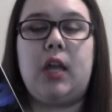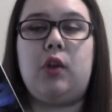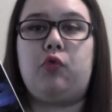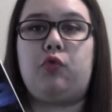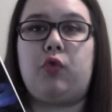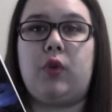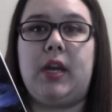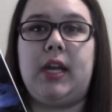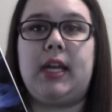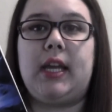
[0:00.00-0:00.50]

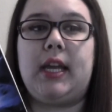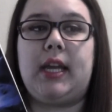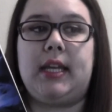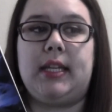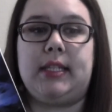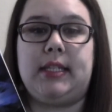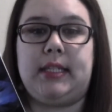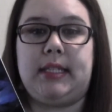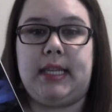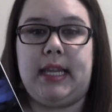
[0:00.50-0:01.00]
and Rig
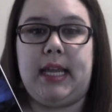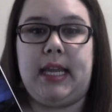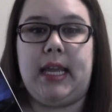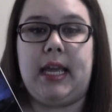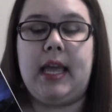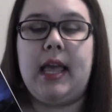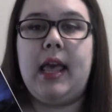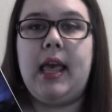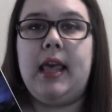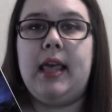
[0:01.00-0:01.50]
can
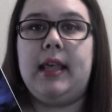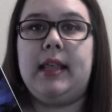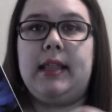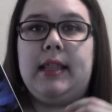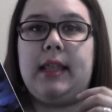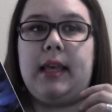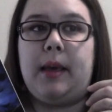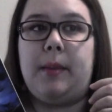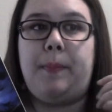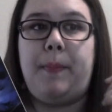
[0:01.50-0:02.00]
see
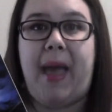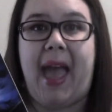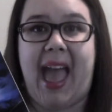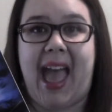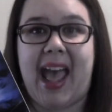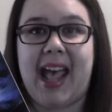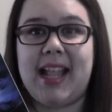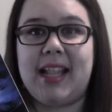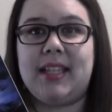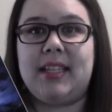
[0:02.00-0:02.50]
the
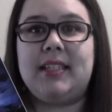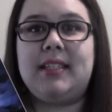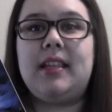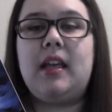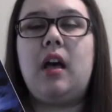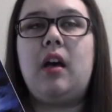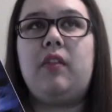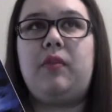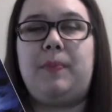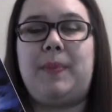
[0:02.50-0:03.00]
paths
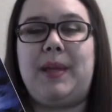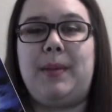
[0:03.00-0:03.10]
of